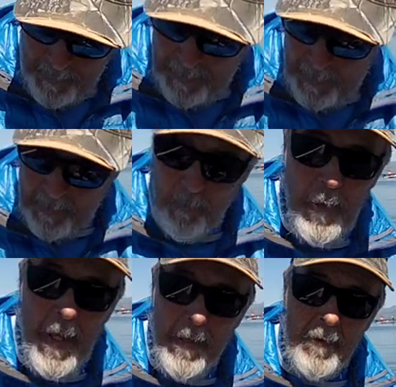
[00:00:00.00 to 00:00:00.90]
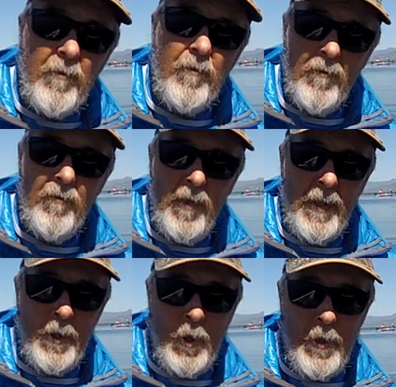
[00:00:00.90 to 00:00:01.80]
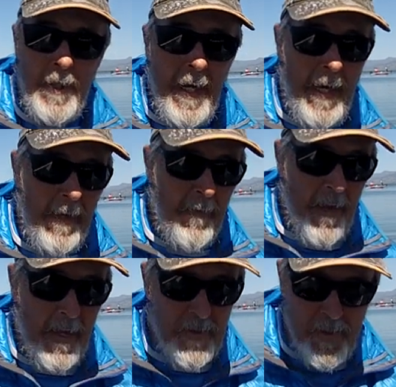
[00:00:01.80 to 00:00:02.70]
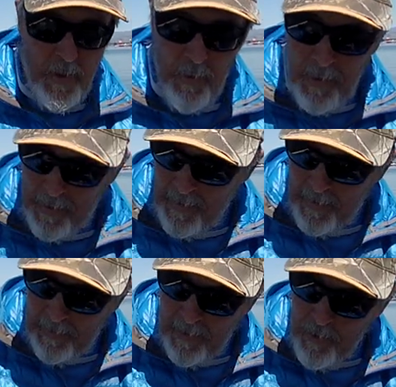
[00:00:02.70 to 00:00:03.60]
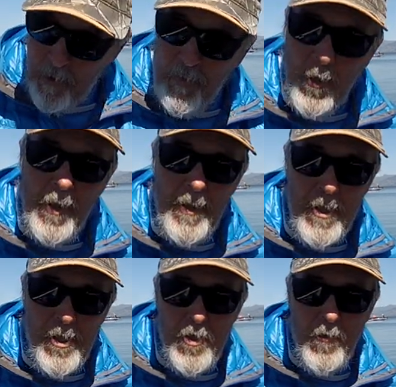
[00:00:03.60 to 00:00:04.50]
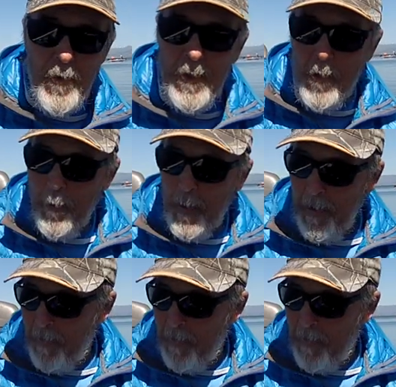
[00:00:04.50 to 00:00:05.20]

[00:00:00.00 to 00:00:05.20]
and we had a good day out of that. So let's go over your conditions really quick.